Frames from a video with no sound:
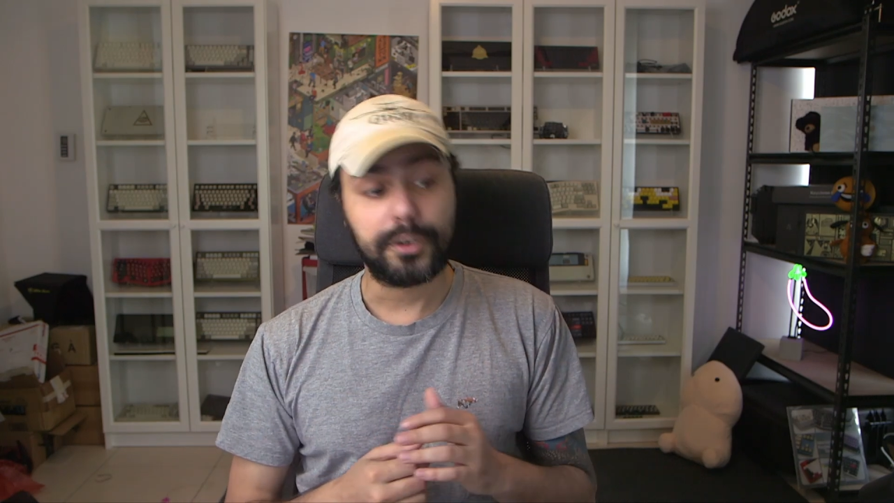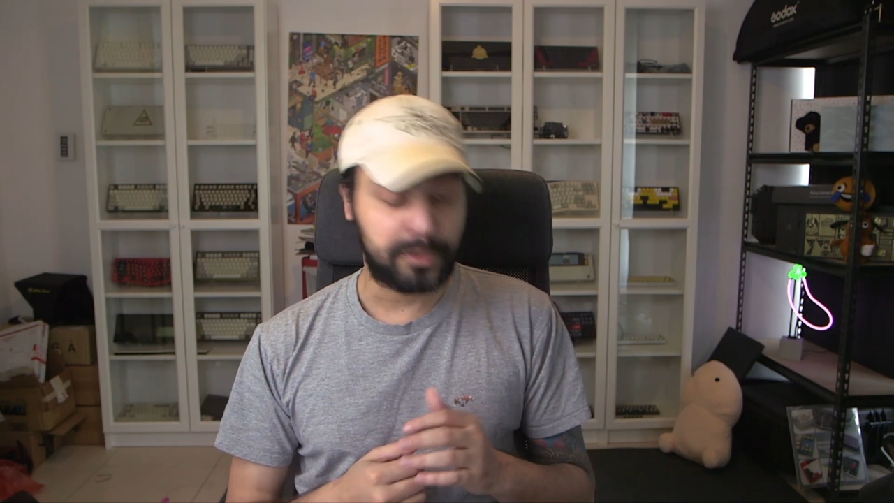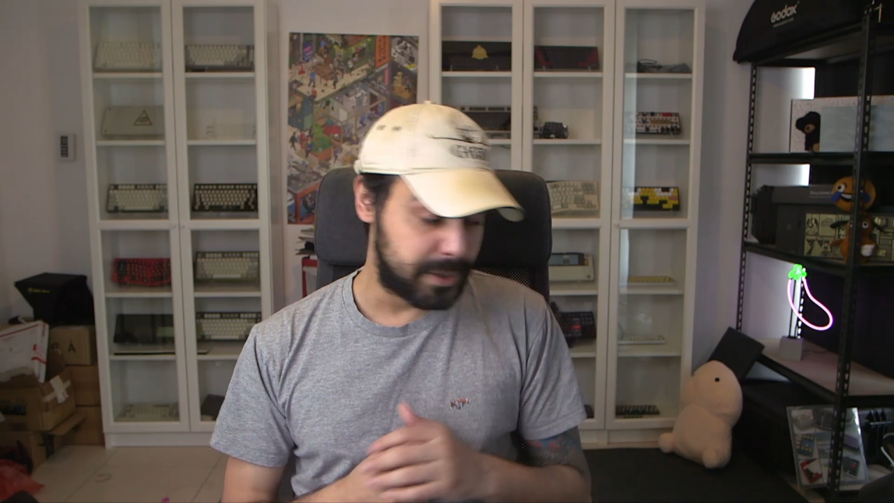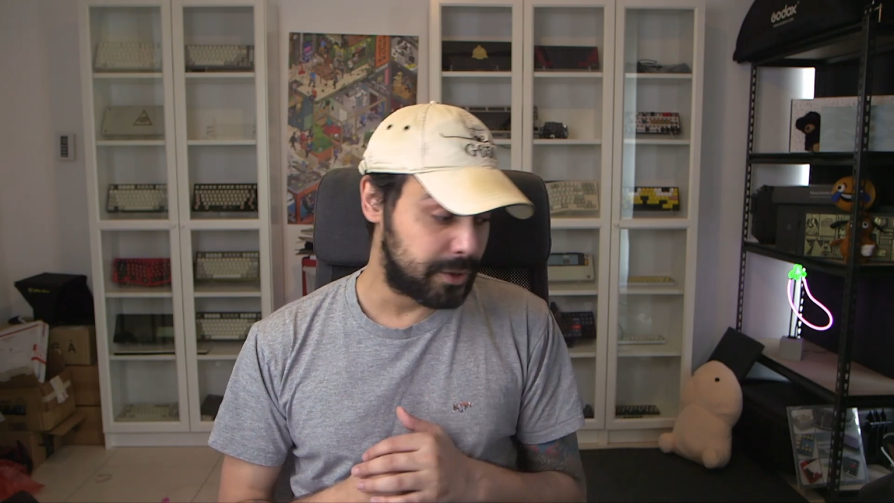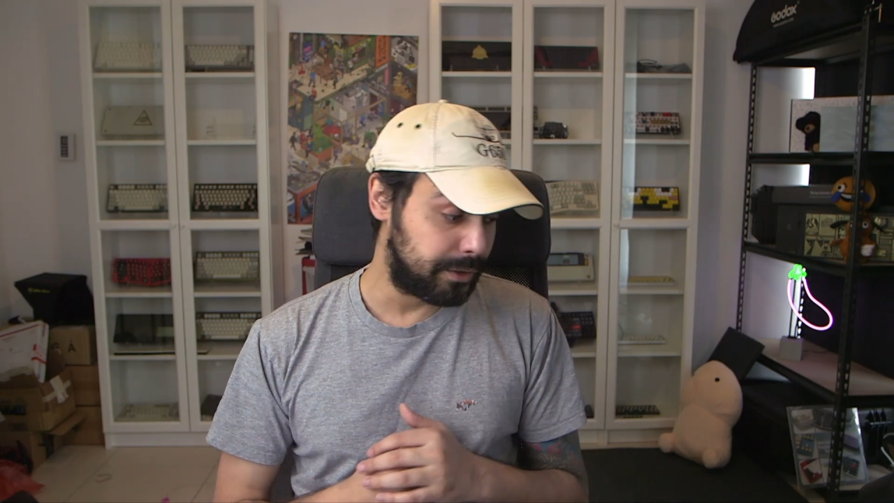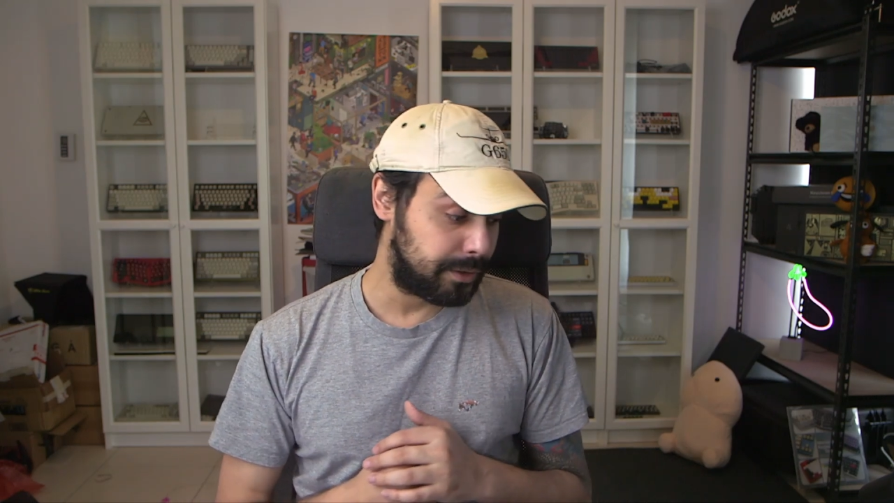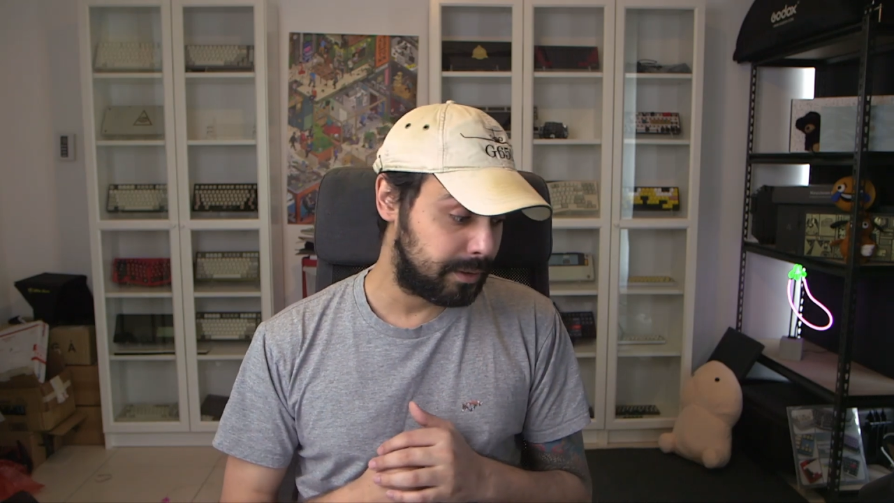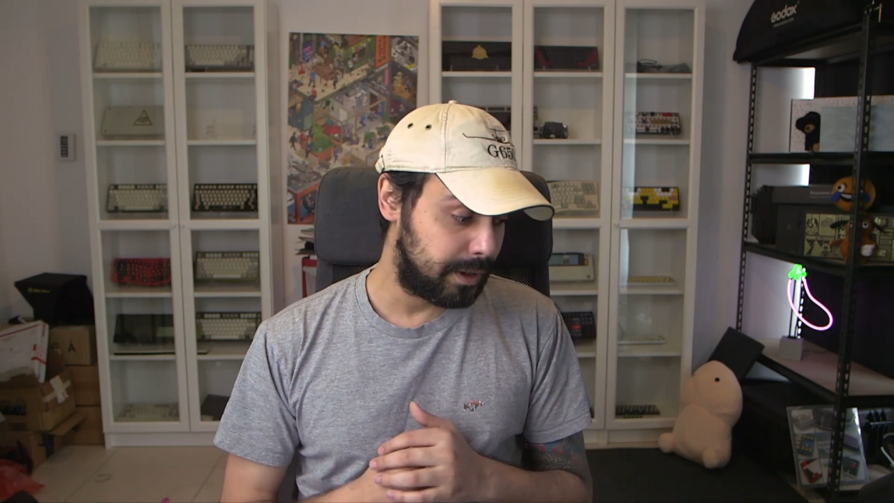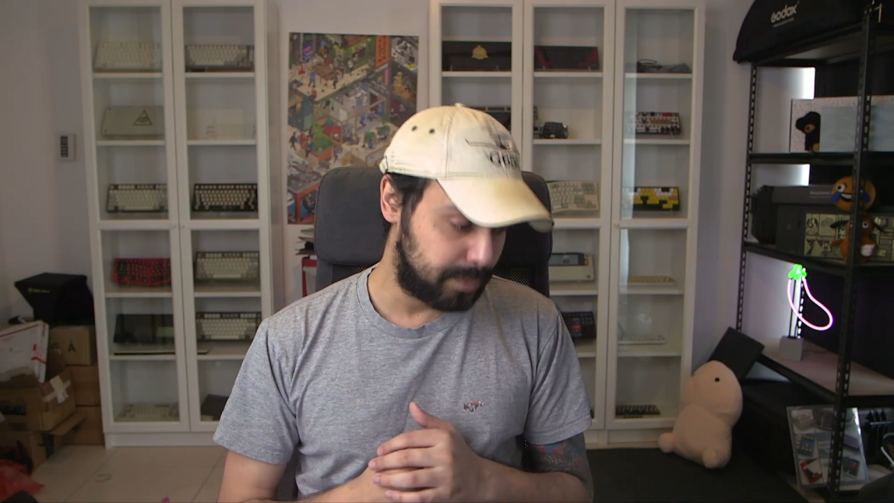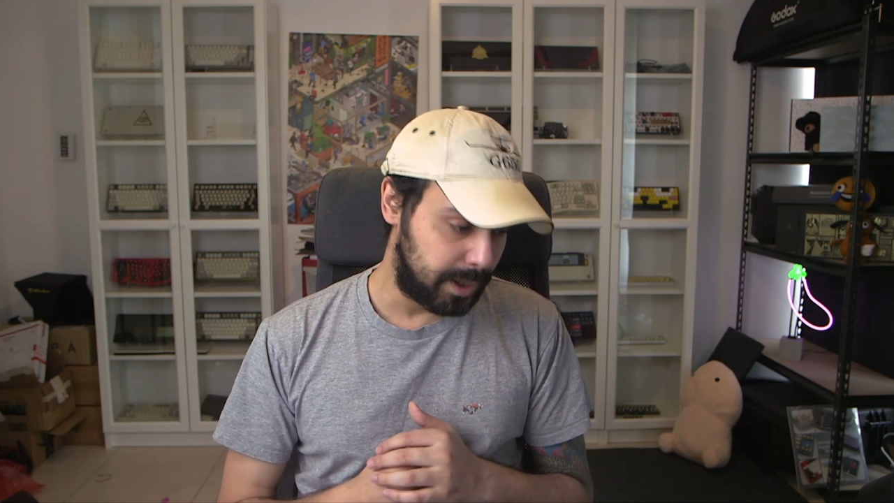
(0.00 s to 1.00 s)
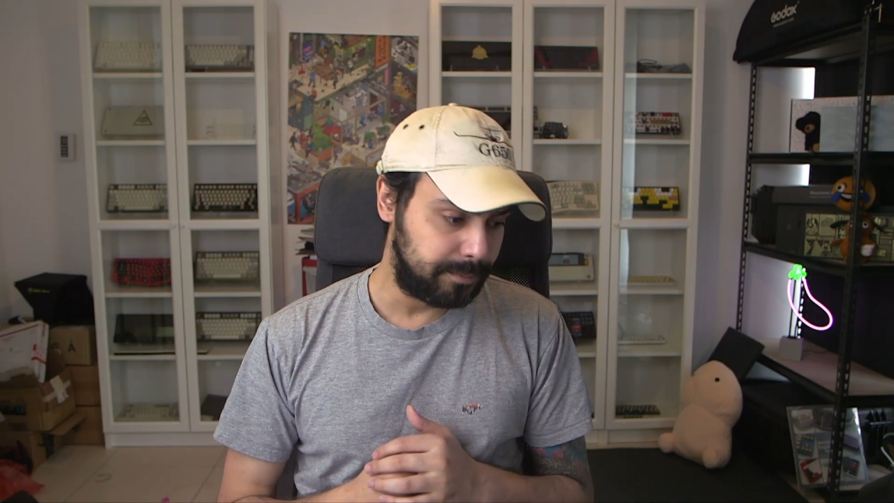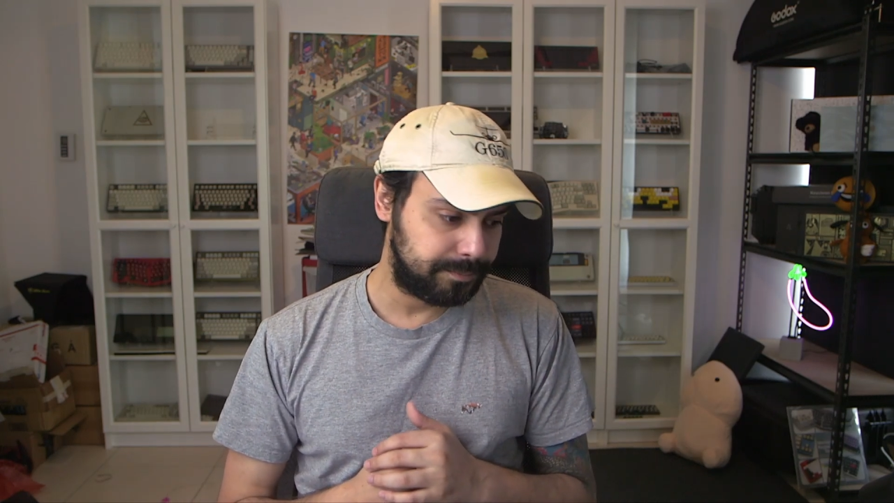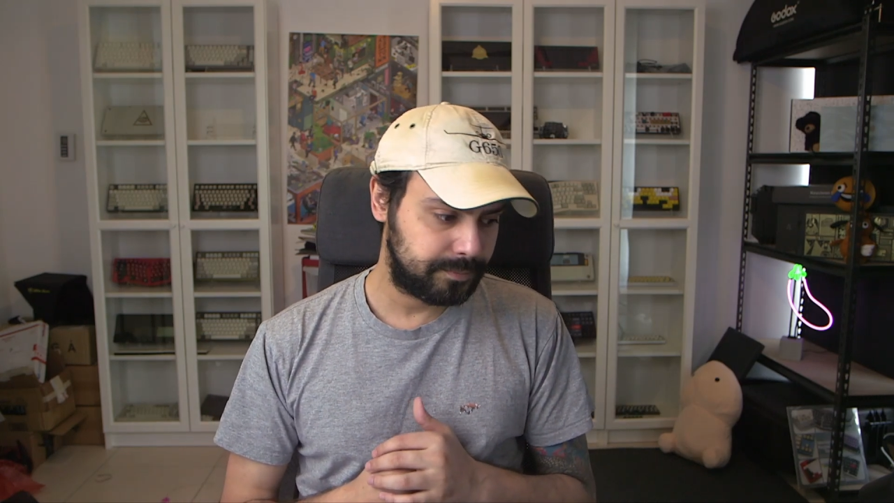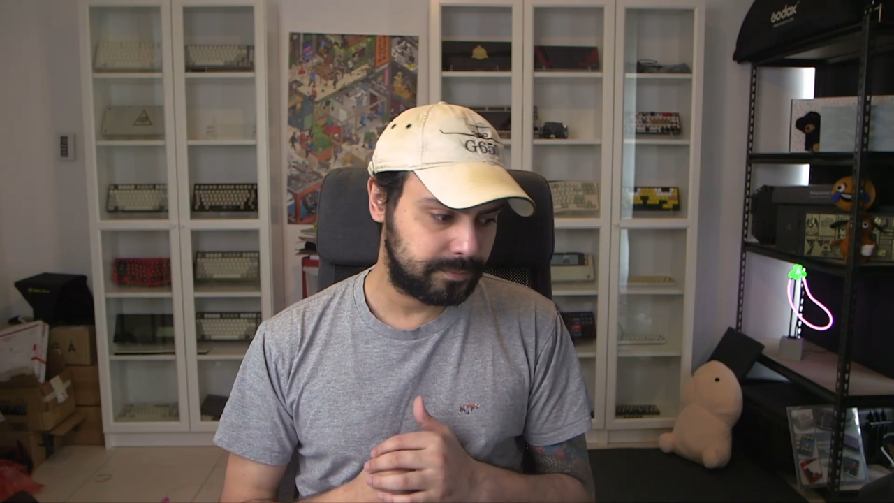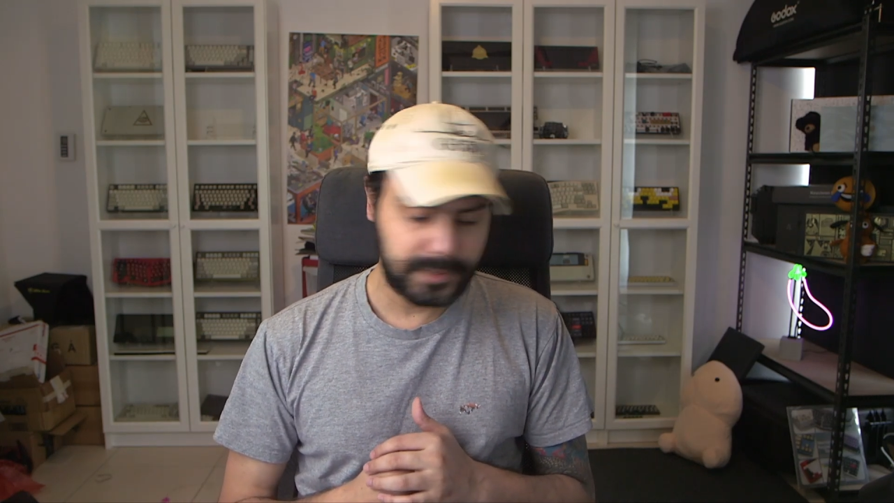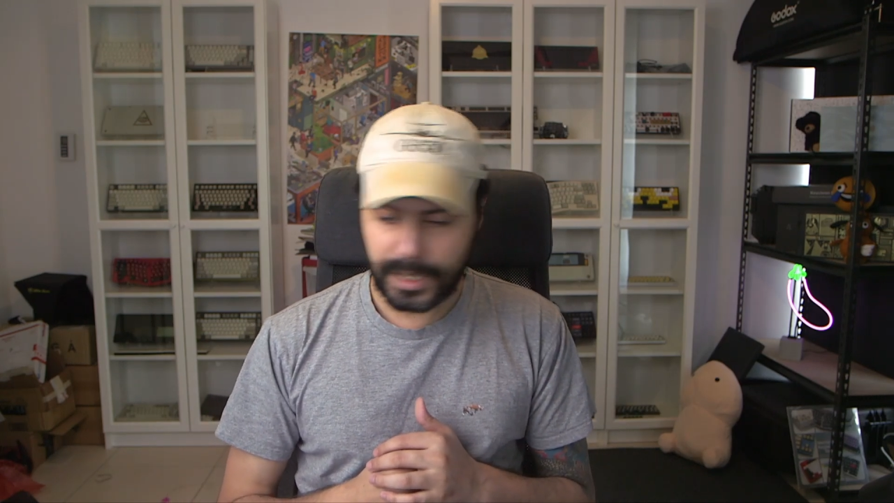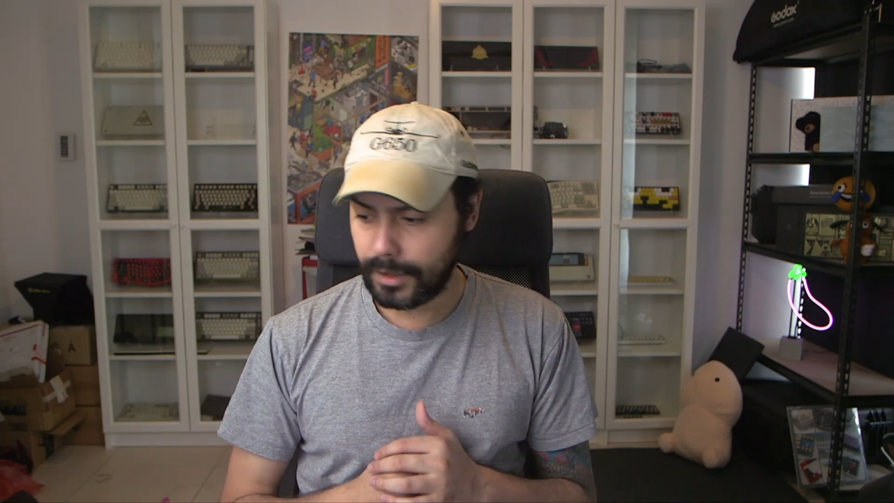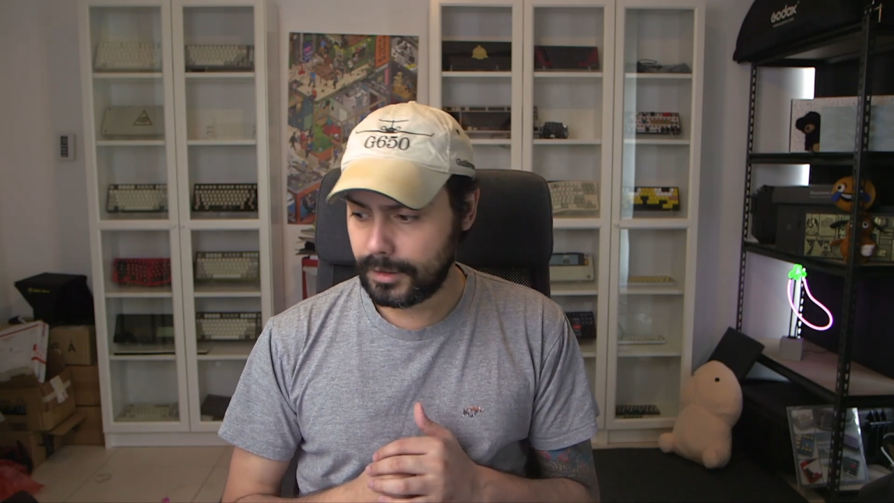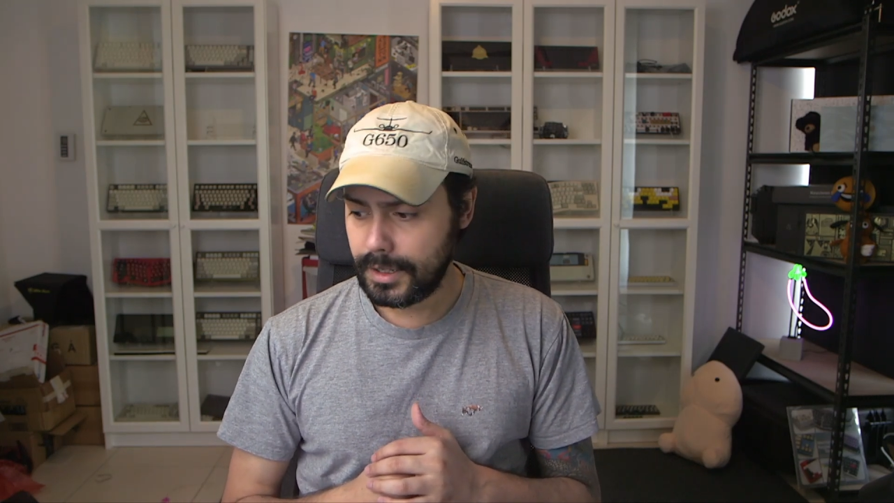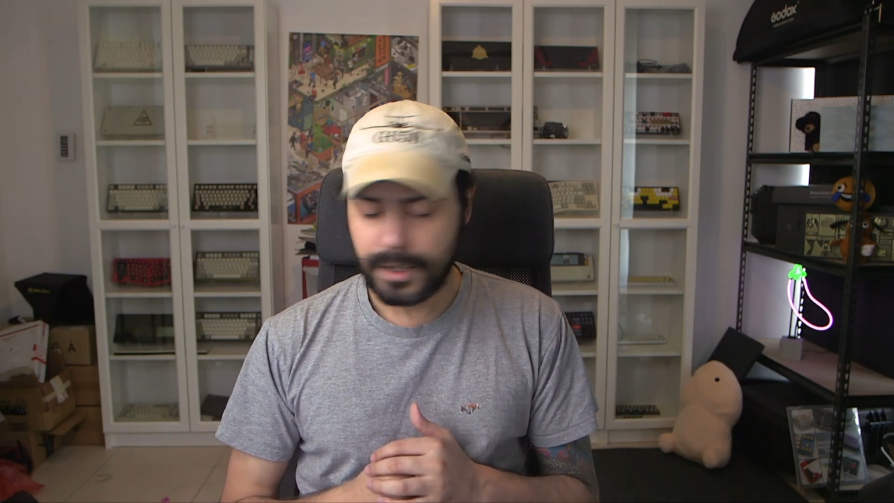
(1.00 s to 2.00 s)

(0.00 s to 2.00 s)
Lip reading: switches as well. Okay?